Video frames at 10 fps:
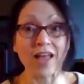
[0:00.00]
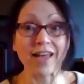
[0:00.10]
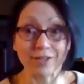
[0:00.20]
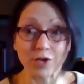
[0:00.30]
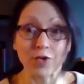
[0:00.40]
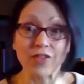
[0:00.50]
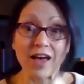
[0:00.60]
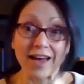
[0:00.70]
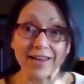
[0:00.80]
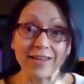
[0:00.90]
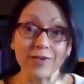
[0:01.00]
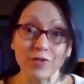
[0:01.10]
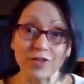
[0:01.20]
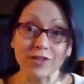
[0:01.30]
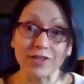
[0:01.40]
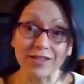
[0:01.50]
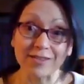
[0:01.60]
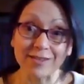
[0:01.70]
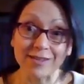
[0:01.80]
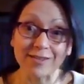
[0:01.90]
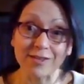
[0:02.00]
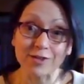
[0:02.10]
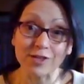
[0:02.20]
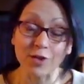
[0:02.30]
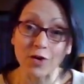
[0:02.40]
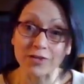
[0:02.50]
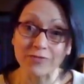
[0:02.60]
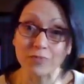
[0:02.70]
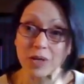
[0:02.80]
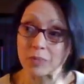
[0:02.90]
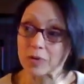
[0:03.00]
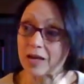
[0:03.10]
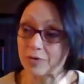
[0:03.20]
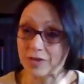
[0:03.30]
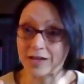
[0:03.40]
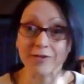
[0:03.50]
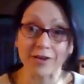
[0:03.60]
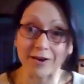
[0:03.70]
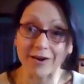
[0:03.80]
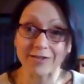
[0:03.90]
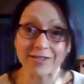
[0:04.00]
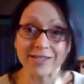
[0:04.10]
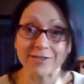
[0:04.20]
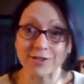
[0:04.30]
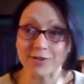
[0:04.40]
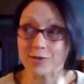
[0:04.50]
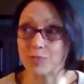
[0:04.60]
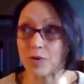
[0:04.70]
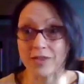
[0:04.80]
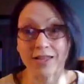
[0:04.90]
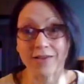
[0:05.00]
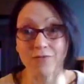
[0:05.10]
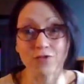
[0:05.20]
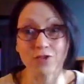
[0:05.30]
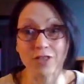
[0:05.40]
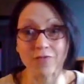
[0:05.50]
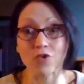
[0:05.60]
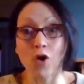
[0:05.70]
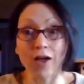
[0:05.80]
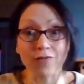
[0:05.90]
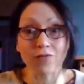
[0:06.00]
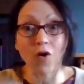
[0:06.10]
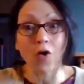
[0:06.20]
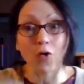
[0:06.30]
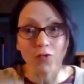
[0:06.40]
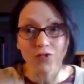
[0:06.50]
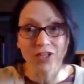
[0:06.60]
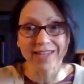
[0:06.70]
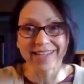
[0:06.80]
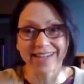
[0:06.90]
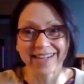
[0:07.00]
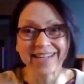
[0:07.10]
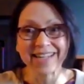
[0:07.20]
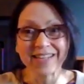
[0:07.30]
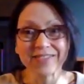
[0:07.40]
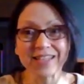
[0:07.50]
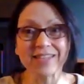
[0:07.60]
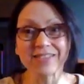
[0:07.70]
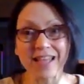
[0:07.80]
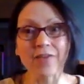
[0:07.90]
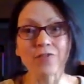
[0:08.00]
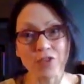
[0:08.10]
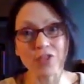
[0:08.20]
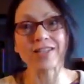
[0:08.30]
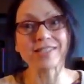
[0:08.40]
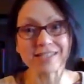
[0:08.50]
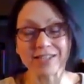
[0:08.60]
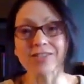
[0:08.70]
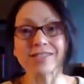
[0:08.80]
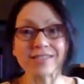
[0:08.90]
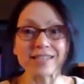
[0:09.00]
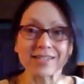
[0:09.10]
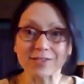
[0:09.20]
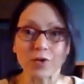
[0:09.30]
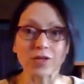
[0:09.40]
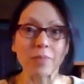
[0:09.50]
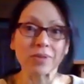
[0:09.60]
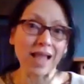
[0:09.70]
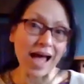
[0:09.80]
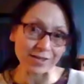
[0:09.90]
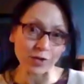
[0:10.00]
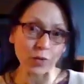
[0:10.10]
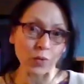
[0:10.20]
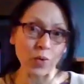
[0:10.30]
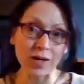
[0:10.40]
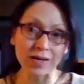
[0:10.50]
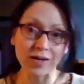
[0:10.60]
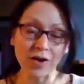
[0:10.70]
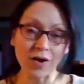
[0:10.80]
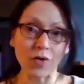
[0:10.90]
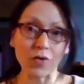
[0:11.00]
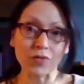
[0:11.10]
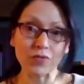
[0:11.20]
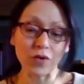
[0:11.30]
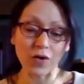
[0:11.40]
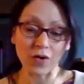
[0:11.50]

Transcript: reflect on that, even that there's a lot of people out there that are teachers, but they've not evolved. That everything still sits on a plateau of